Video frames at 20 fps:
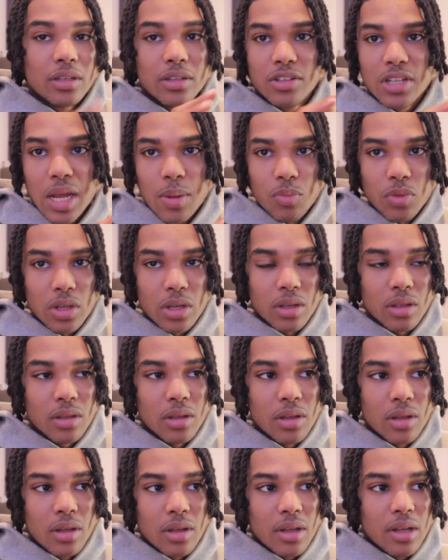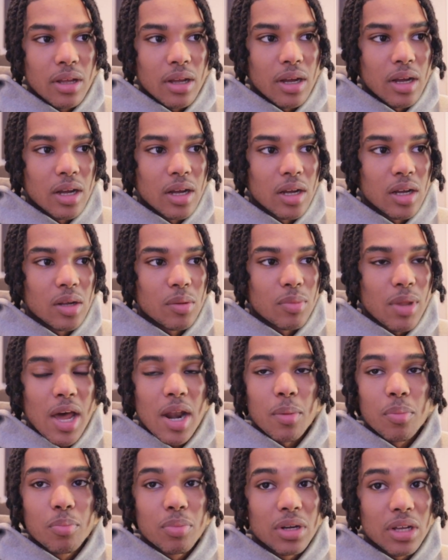Same thing.
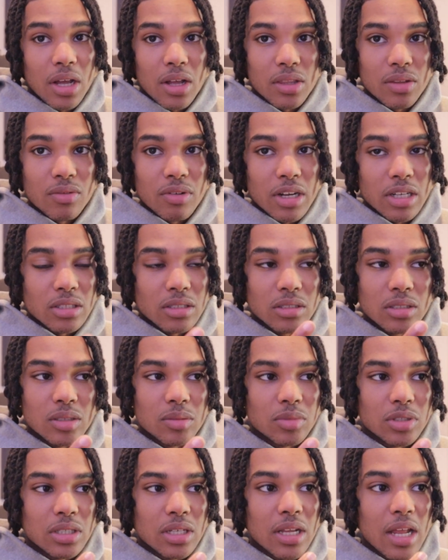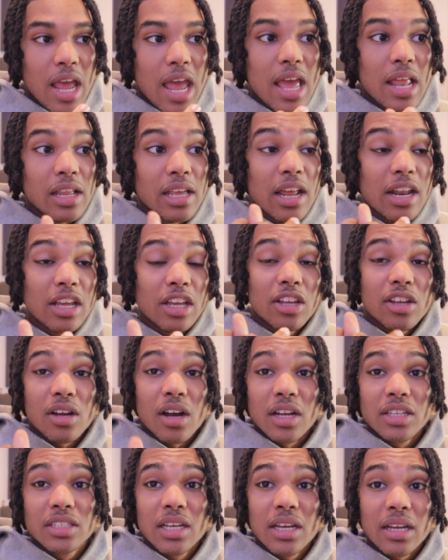Not a pre-health advisor, you know what I'm saying? And getting in
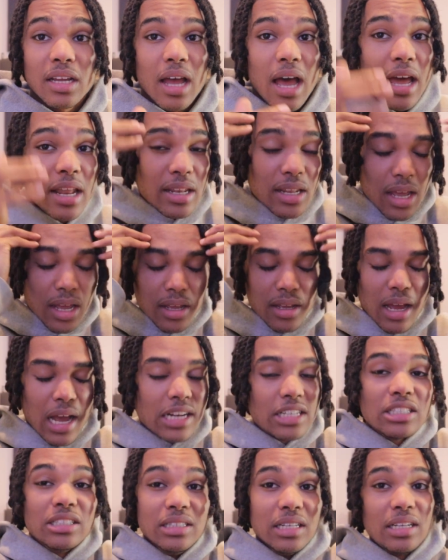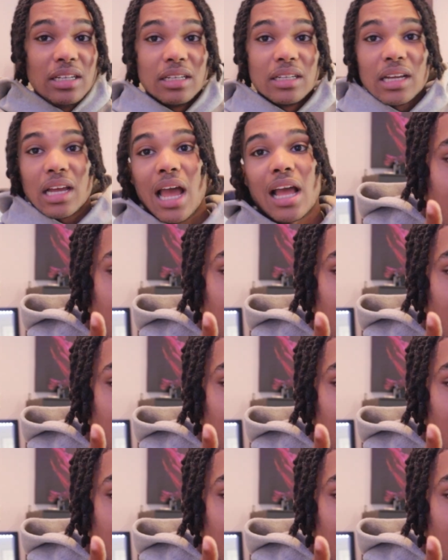contact, I just didn't.